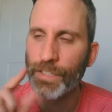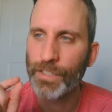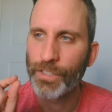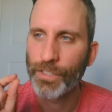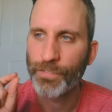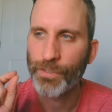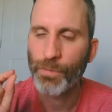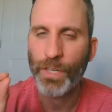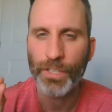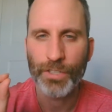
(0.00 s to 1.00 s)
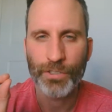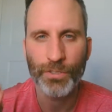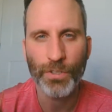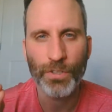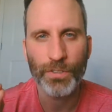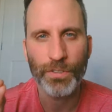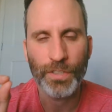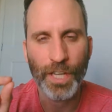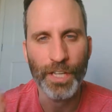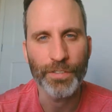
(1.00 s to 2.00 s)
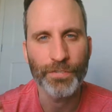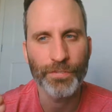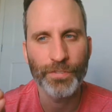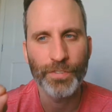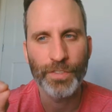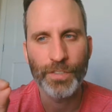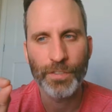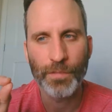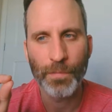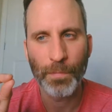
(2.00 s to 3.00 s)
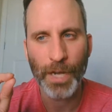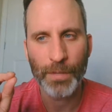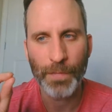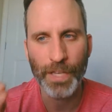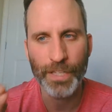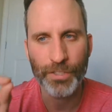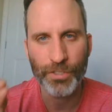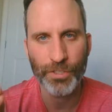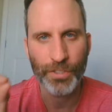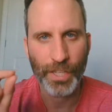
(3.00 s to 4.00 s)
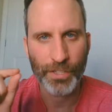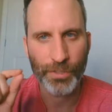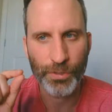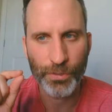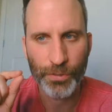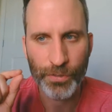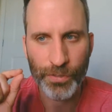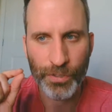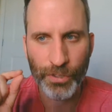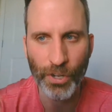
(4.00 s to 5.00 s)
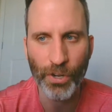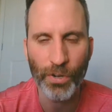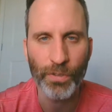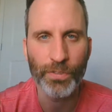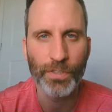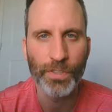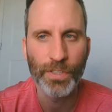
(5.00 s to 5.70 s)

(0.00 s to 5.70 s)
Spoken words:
if you want to control life by making sure that you know,